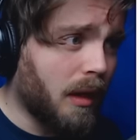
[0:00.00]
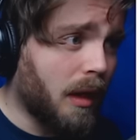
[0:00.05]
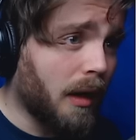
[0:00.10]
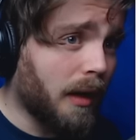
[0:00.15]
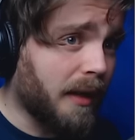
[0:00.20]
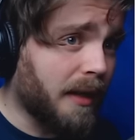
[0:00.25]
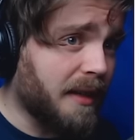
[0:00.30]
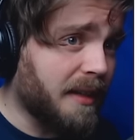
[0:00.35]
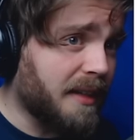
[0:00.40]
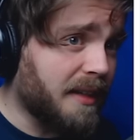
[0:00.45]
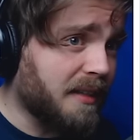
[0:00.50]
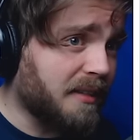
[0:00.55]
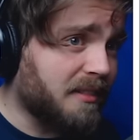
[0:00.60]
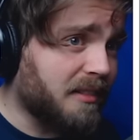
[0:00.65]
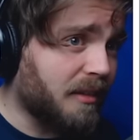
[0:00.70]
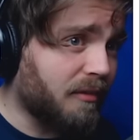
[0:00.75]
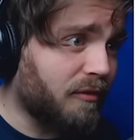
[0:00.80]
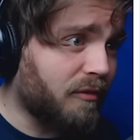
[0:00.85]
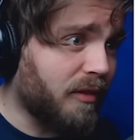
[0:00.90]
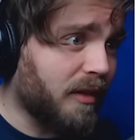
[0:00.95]
I can hear
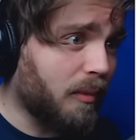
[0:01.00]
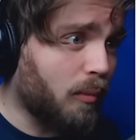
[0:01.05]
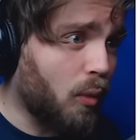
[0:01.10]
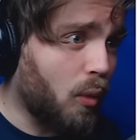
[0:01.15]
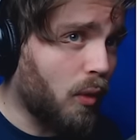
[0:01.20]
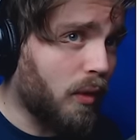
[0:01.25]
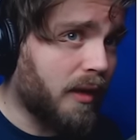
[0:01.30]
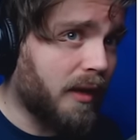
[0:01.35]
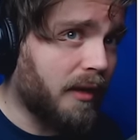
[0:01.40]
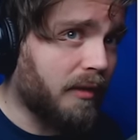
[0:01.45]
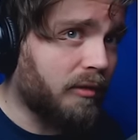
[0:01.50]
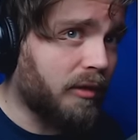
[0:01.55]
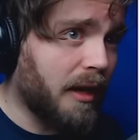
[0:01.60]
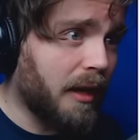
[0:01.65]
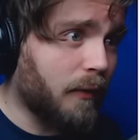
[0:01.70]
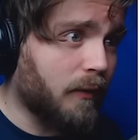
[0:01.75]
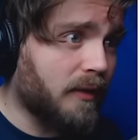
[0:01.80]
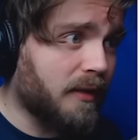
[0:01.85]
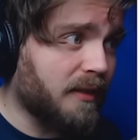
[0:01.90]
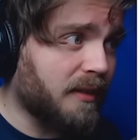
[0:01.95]
something walking
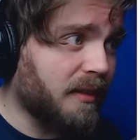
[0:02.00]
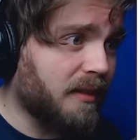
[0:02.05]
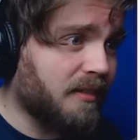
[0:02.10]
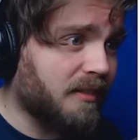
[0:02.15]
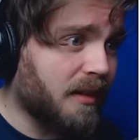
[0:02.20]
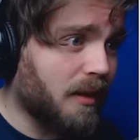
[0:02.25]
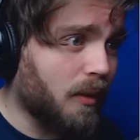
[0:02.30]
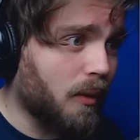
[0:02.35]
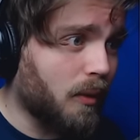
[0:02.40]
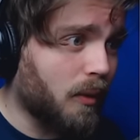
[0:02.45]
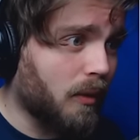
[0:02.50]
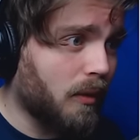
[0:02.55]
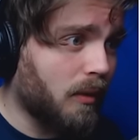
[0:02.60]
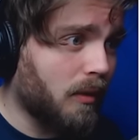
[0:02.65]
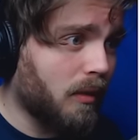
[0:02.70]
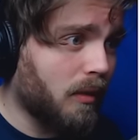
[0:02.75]
around in the snow.